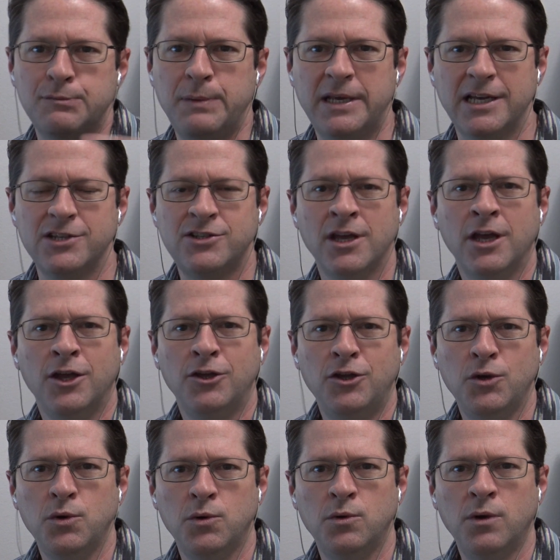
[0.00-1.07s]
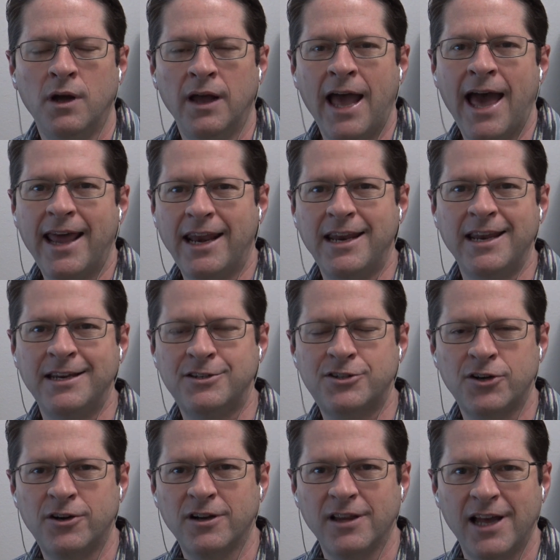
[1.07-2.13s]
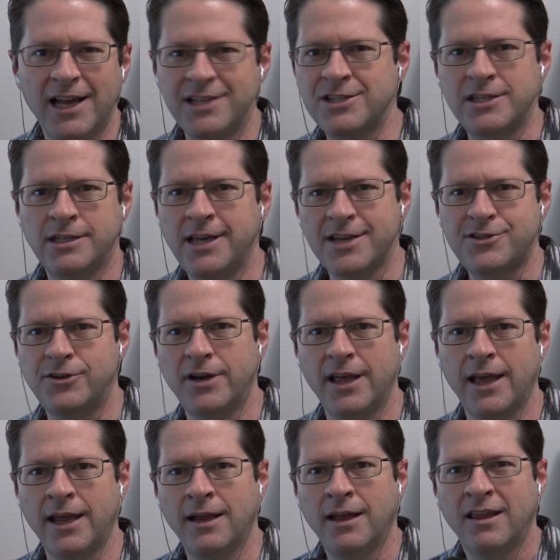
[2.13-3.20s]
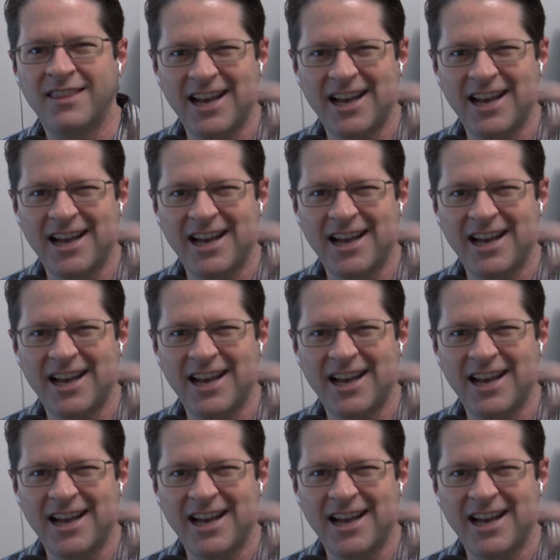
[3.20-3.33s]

It's because you had it internalized yesterday.